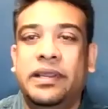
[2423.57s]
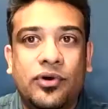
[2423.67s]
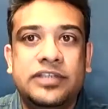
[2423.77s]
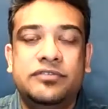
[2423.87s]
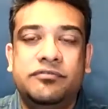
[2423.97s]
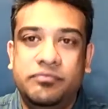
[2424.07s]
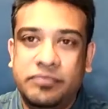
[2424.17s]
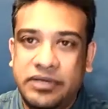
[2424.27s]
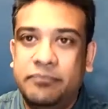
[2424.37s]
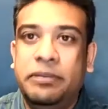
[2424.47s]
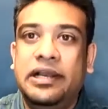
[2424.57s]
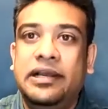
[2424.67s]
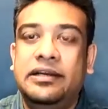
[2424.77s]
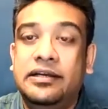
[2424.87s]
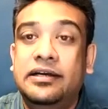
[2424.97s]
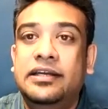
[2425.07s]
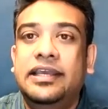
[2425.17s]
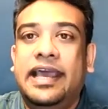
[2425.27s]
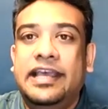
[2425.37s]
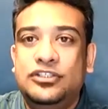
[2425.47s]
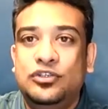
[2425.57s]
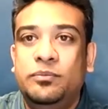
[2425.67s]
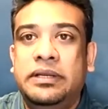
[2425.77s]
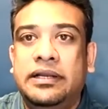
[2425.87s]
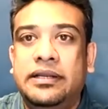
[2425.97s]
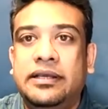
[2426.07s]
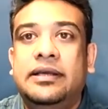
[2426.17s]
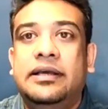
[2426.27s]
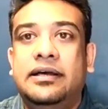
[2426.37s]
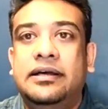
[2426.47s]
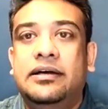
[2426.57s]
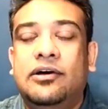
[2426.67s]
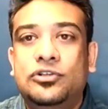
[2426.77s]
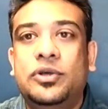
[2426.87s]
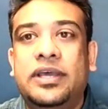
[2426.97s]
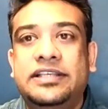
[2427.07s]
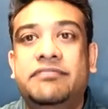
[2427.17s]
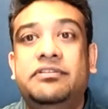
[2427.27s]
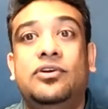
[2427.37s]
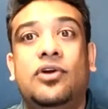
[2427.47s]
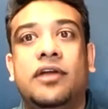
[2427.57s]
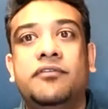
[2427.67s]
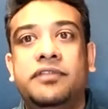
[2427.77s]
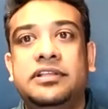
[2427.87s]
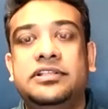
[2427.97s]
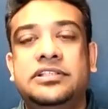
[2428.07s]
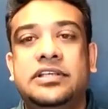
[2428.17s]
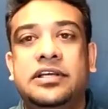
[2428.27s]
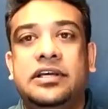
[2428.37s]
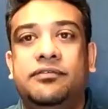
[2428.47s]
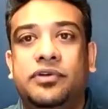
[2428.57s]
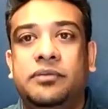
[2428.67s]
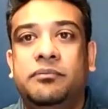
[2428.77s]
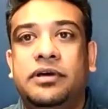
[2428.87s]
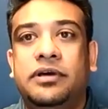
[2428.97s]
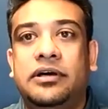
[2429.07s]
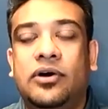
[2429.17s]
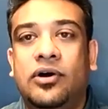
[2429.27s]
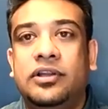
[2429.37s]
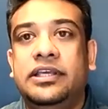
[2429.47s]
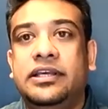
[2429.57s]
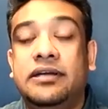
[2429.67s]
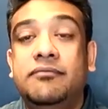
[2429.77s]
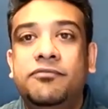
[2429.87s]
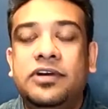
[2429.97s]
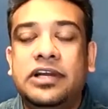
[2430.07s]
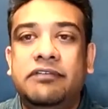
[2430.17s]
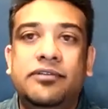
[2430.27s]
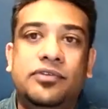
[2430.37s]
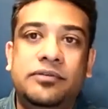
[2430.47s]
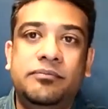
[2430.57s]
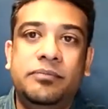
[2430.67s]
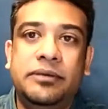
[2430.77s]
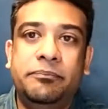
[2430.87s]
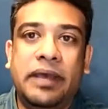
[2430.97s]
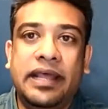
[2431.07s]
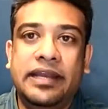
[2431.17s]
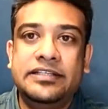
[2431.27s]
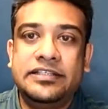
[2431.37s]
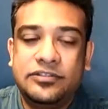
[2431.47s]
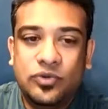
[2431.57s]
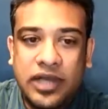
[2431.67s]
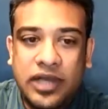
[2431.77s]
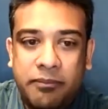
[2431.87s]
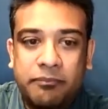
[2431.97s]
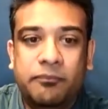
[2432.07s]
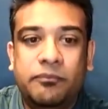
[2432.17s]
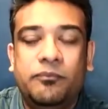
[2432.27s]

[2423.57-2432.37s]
toys of build learning as you build also has given the confidence for the or the comfort level for the parents to come